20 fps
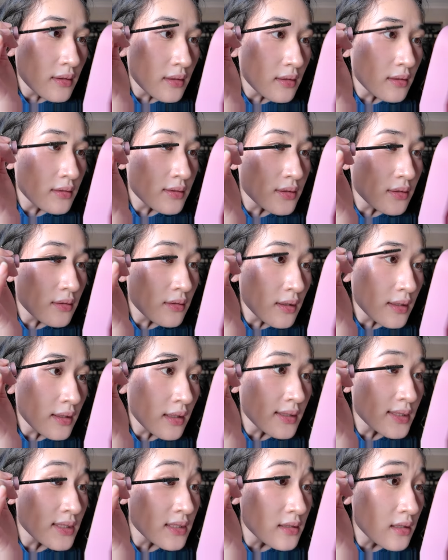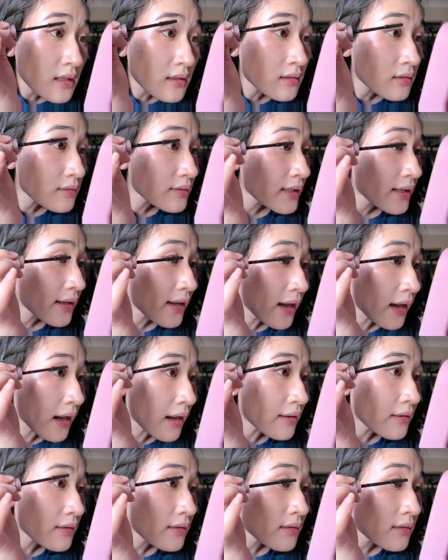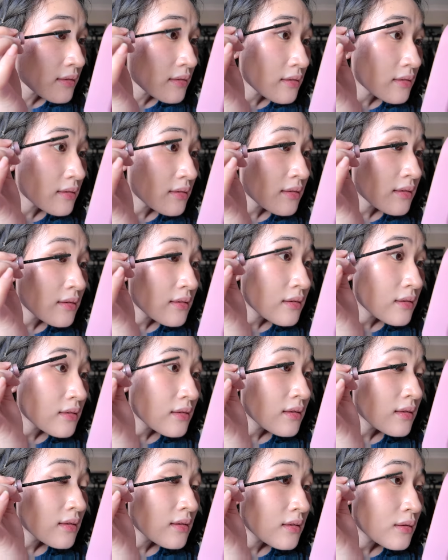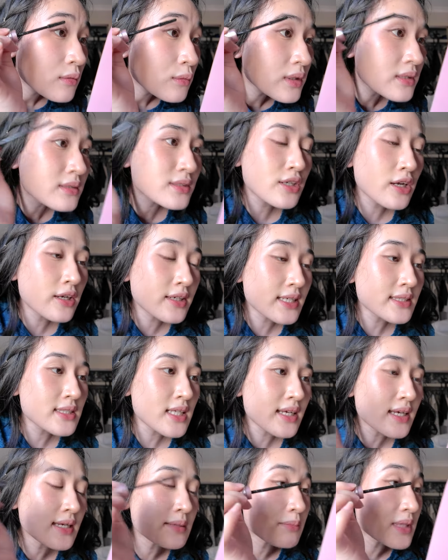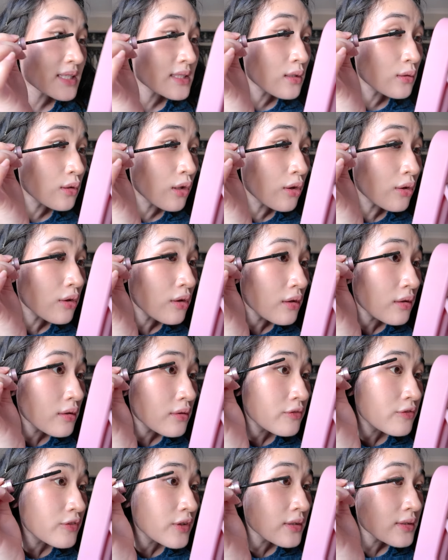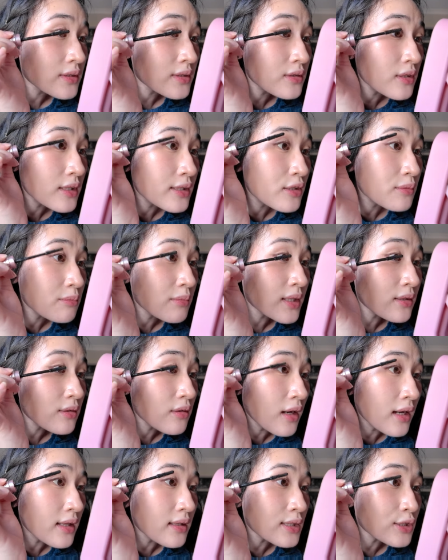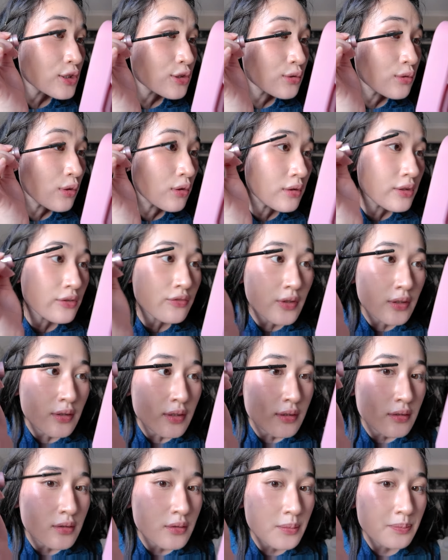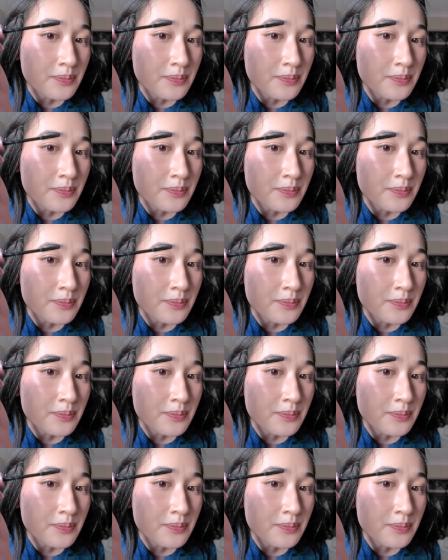yeah, so like I start on the outer one. So I guess like it makes it longer first, like you make your eyelashes longer first.